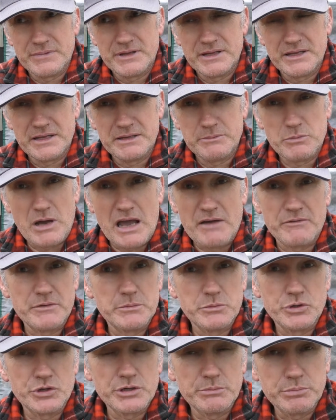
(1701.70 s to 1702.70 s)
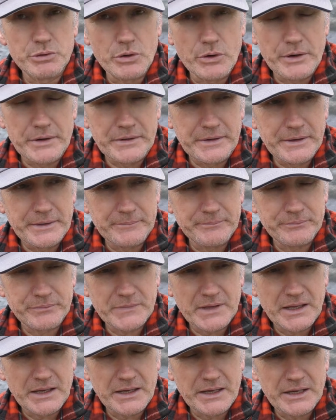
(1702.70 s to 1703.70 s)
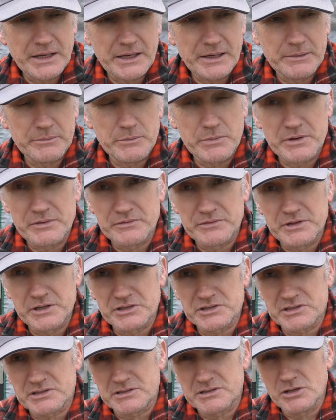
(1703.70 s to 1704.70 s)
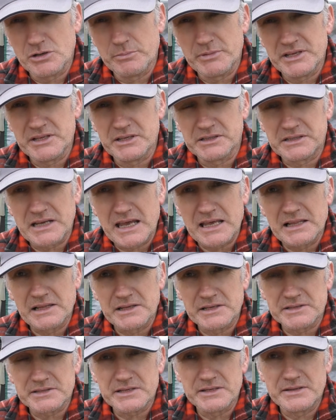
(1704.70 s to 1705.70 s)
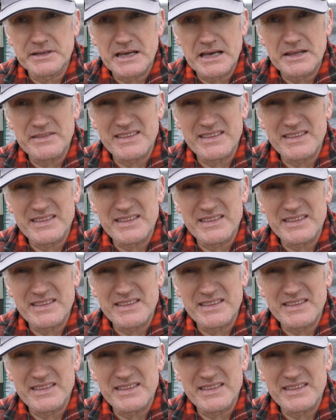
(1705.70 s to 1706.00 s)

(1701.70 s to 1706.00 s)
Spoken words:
the whatever I'm going to put in it. There'll still be the dahlias in there,